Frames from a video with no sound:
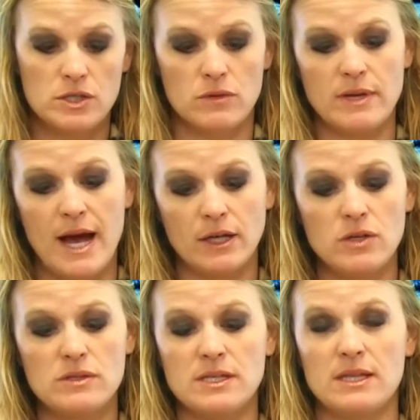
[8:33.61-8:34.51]
So now
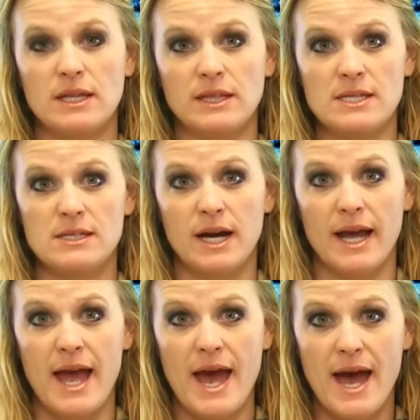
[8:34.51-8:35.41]
you see that these
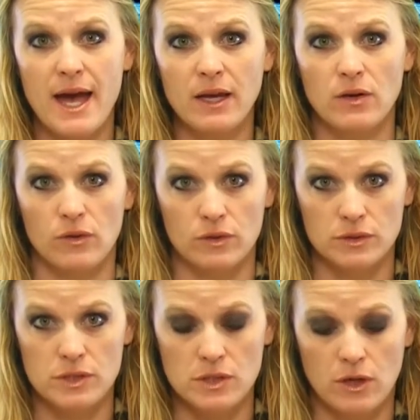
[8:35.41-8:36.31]

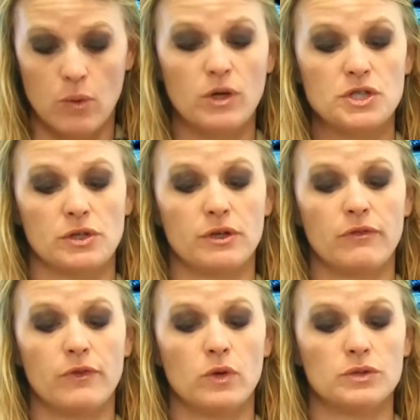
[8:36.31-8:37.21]
diagonals are what you're going to
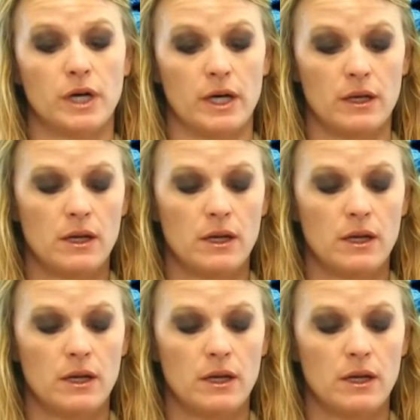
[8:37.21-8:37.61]
fold on,